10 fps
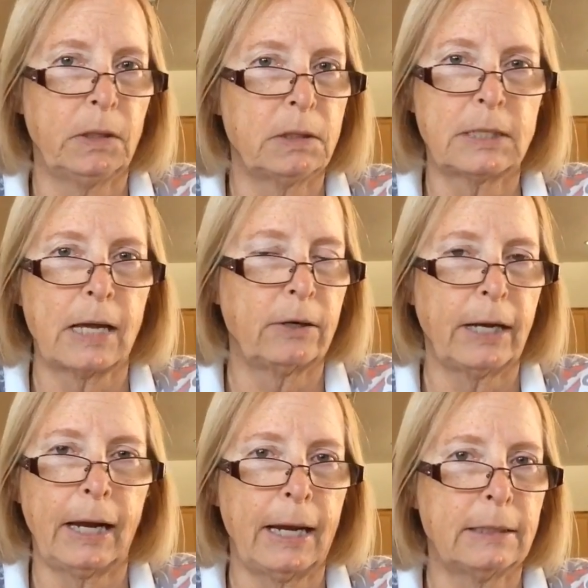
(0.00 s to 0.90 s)

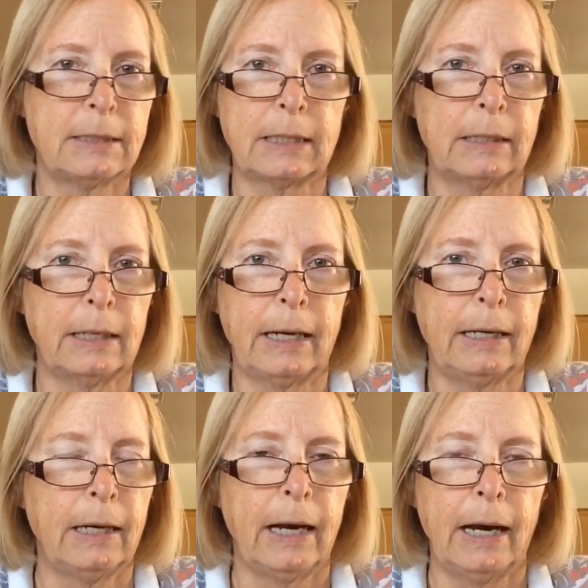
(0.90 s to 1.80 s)
Saturday and
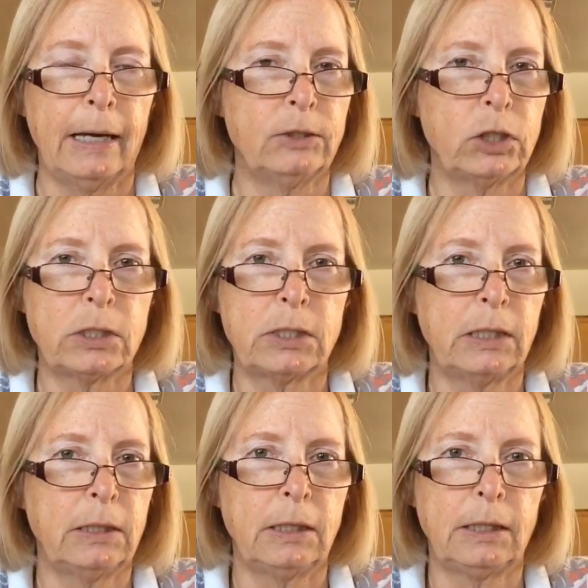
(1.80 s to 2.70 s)
Sunday, and just
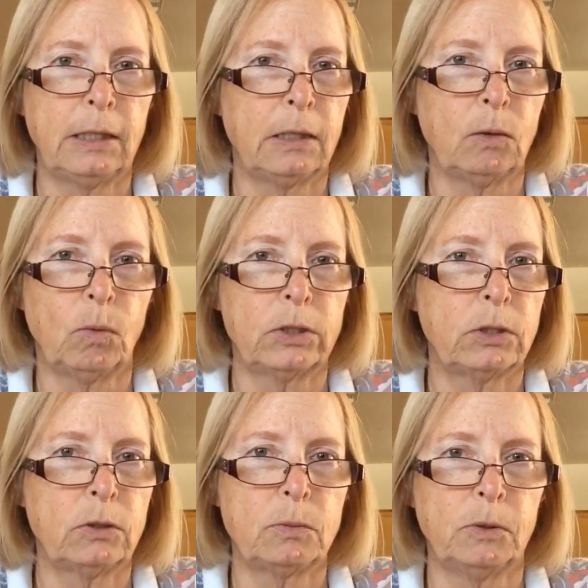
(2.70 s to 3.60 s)
sit in the theater and watch
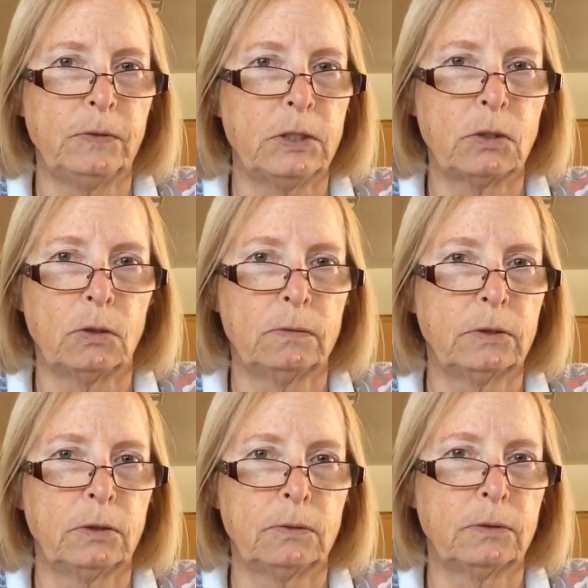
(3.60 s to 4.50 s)
those movies over
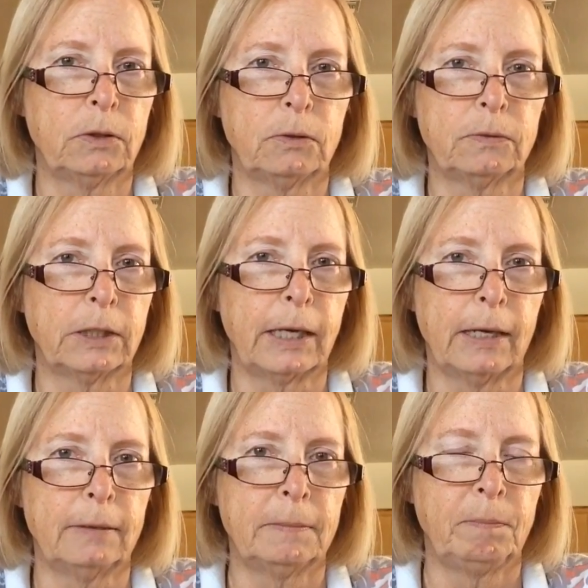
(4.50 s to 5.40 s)
and over and over
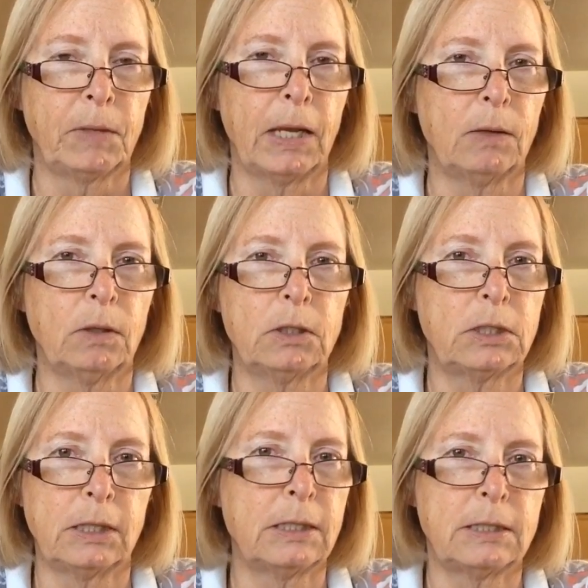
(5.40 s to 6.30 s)
again. And
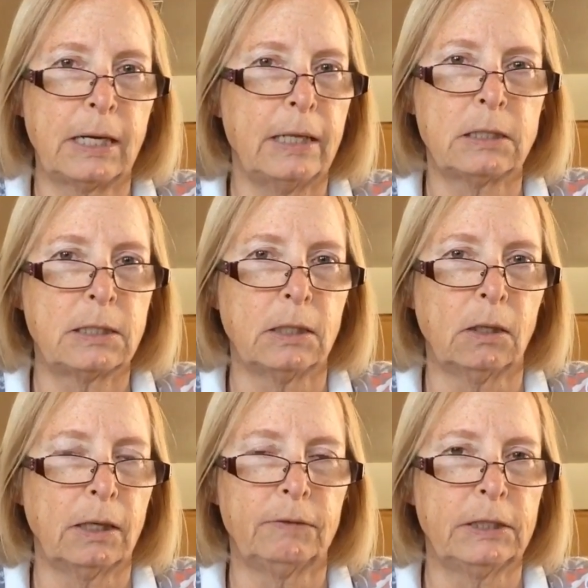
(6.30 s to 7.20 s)
to this day,
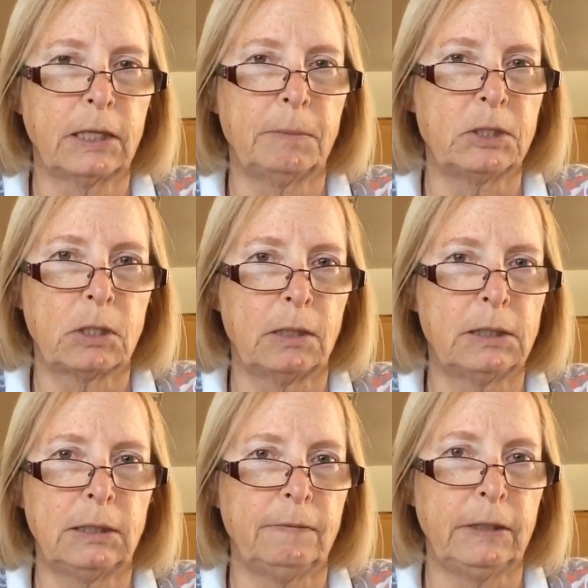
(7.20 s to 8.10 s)
still, every time it's on
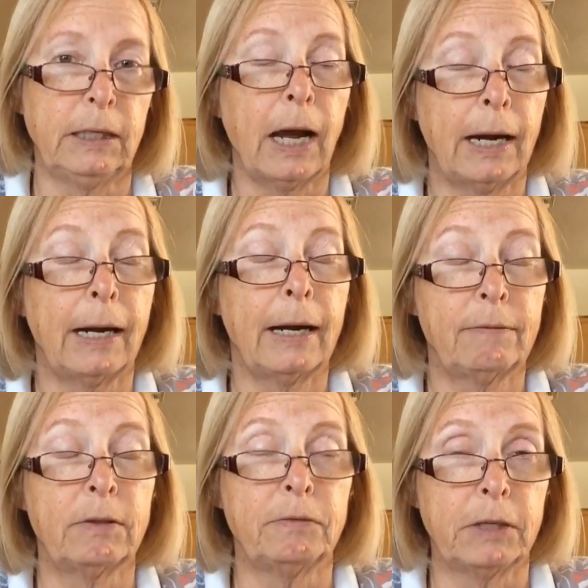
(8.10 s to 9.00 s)
TV, and I
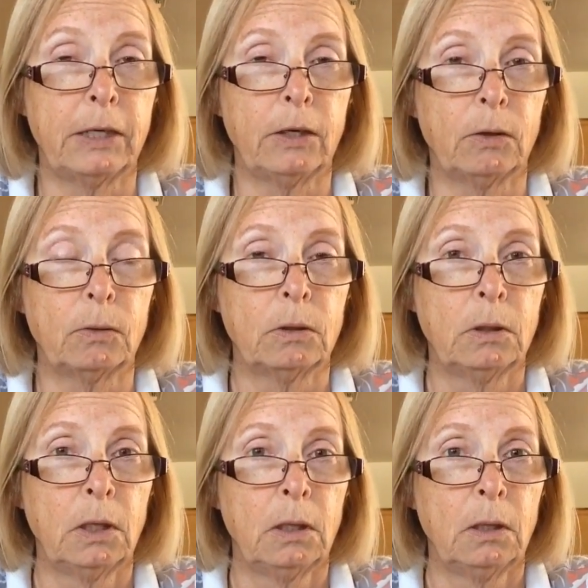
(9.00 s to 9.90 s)
have the video
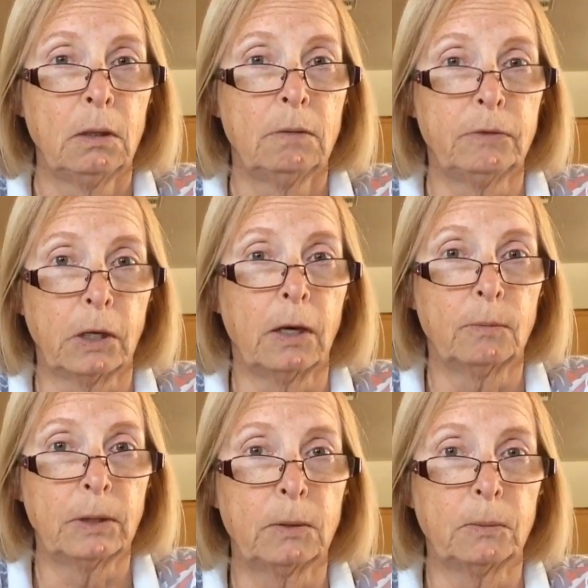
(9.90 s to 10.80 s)
for
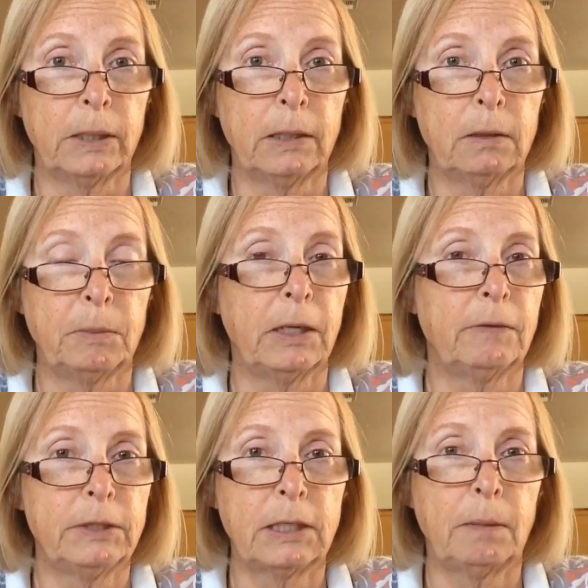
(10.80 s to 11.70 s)
Gone the Wind, but
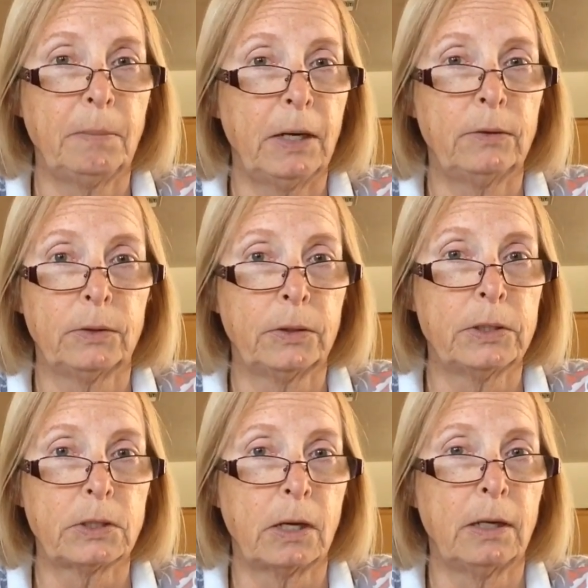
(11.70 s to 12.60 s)
every time Ben-Hur
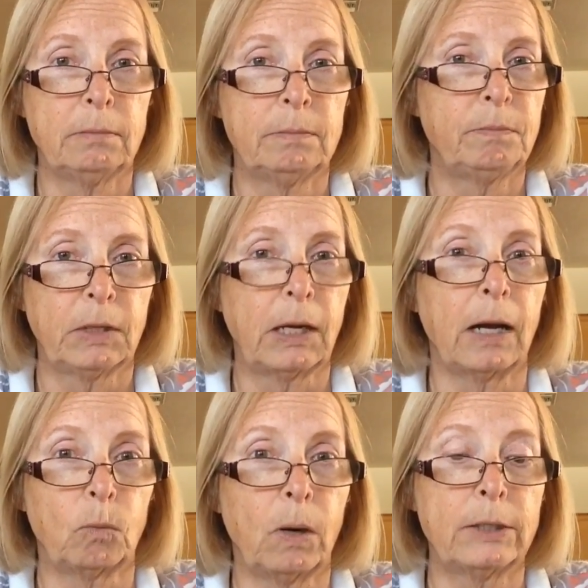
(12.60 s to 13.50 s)
is on,
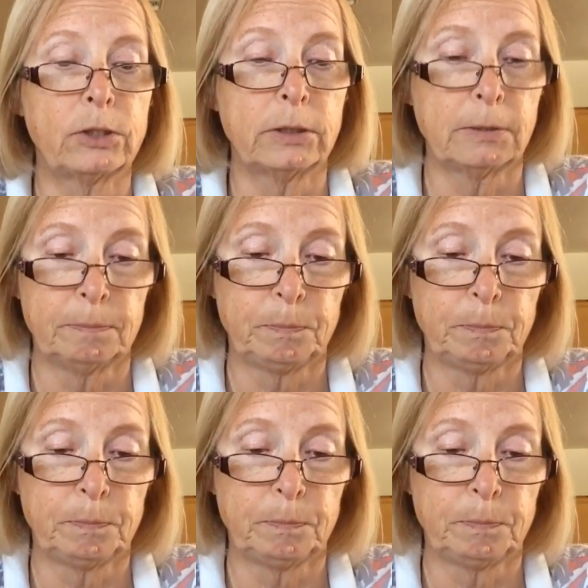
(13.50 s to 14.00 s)
gotta watch it.